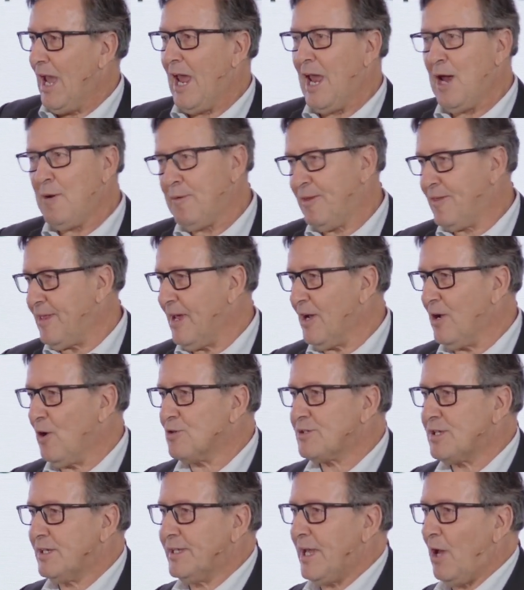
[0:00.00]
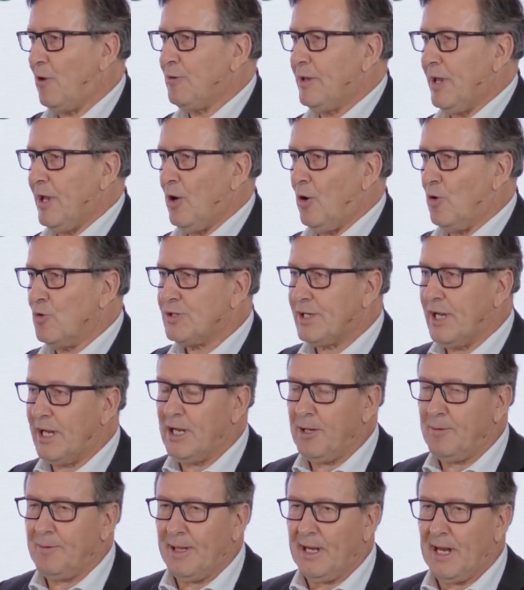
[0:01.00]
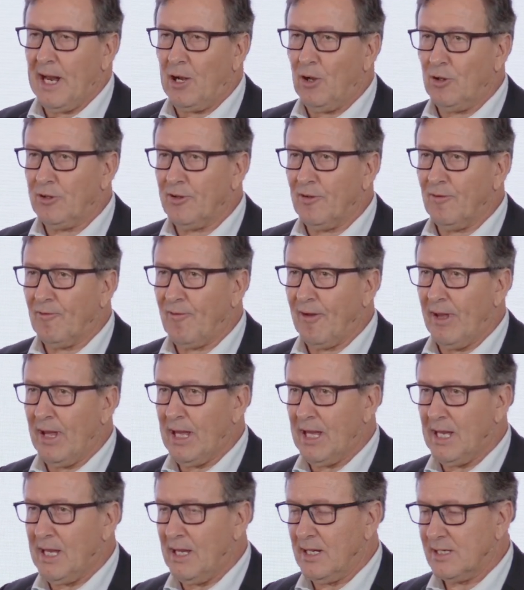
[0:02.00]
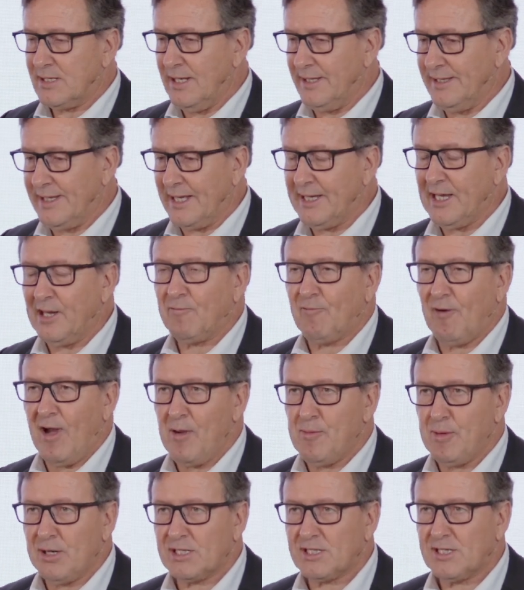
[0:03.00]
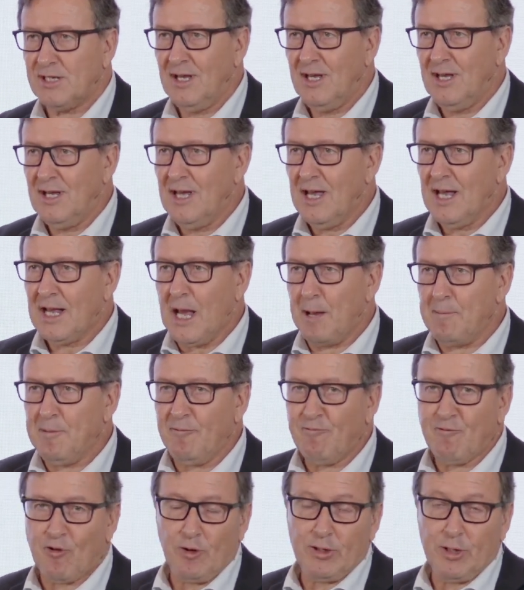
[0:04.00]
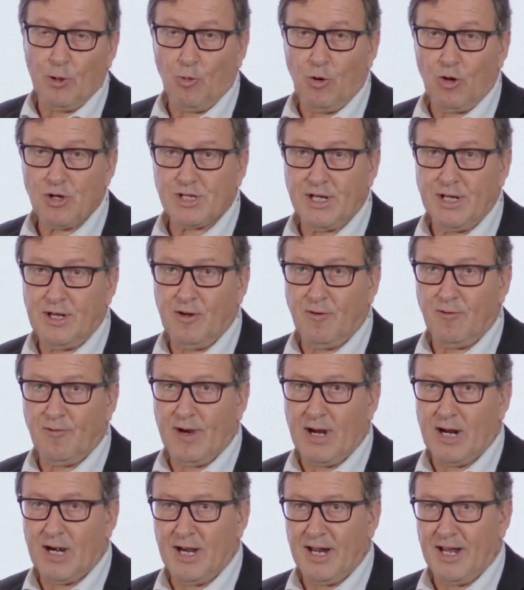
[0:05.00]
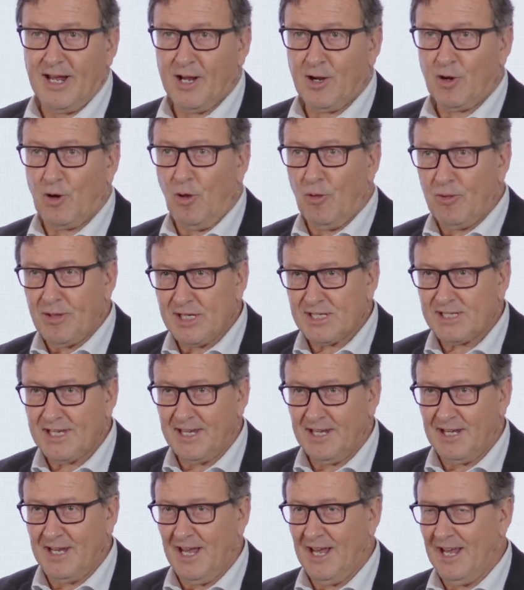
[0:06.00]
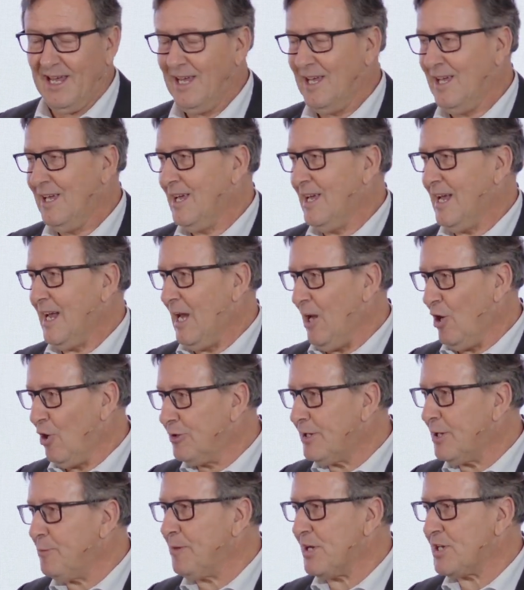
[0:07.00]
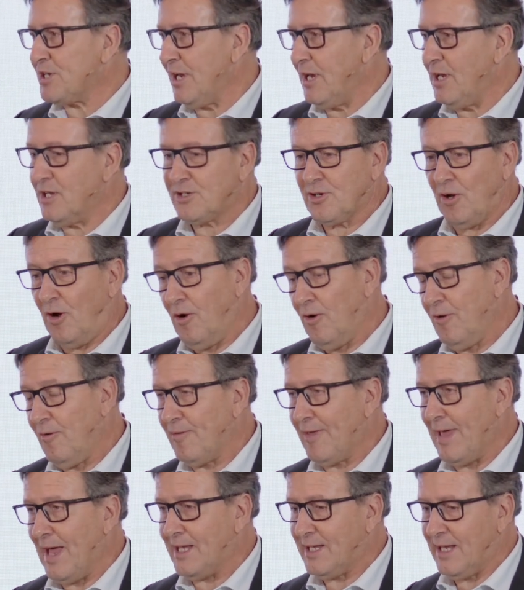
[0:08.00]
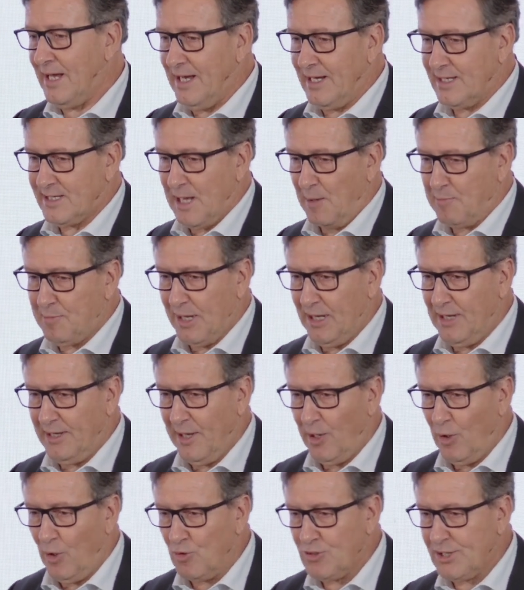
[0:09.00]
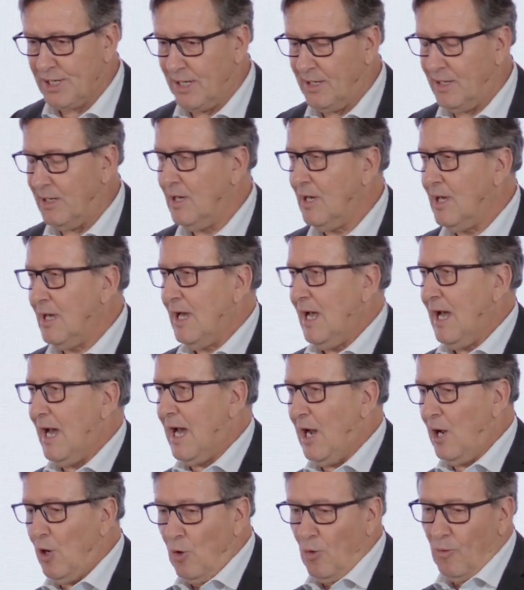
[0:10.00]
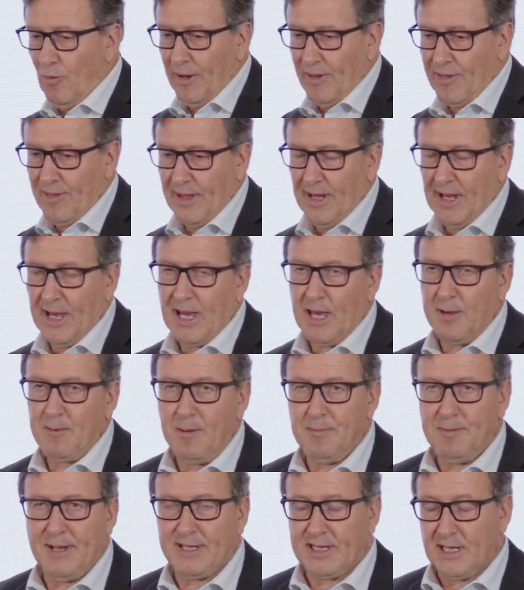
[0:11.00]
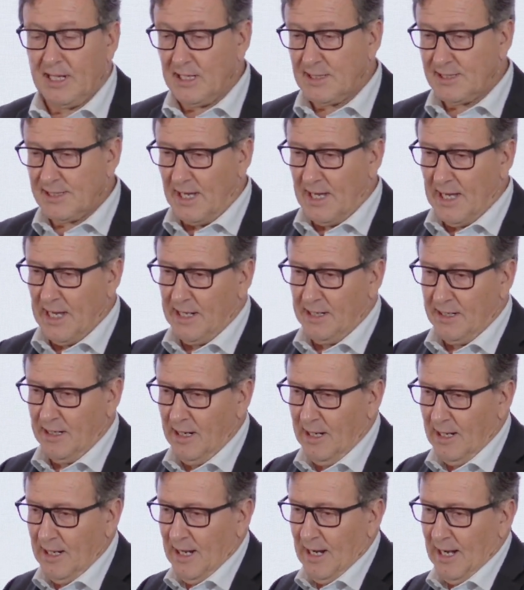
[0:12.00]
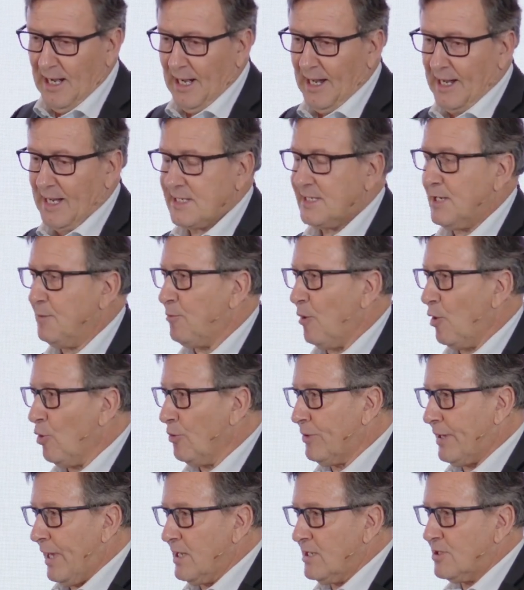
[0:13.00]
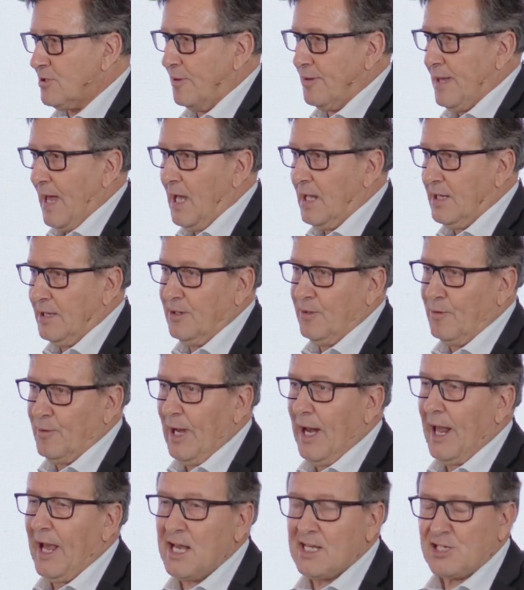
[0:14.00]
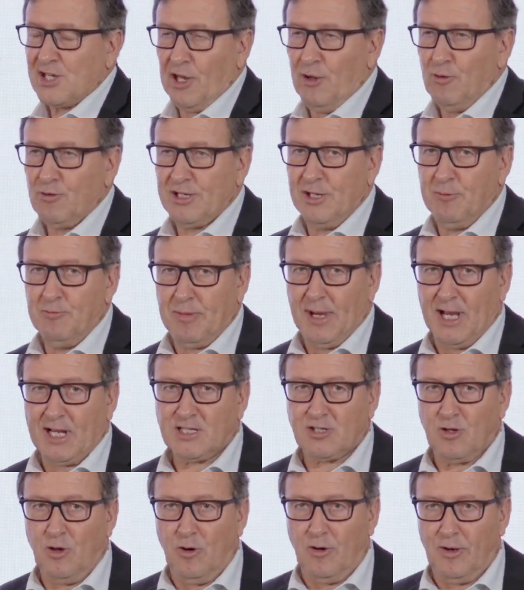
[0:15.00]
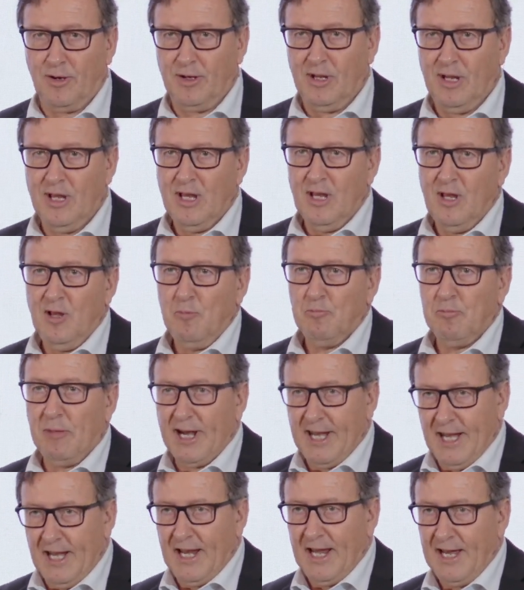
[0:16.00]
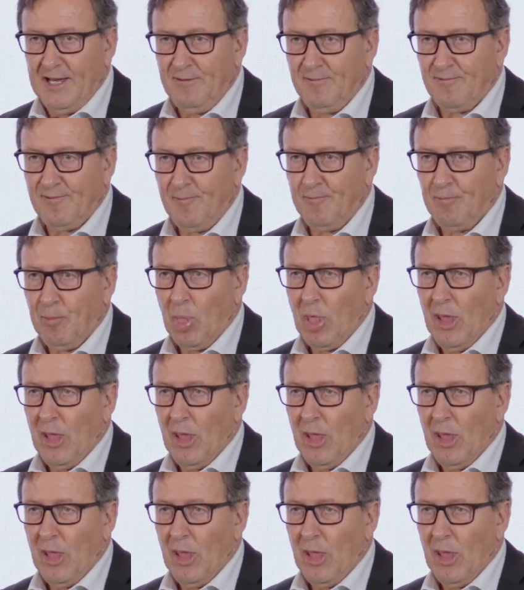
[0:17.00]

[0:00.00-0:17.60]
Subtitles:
Everything goes down the ocean, even a lot of synthetic fibers coming from the washing of our clothes in laundry machines. All of that ends up in the ocean, along with heavy metals and legacy pollutants. So that really has huge impacts on marine life.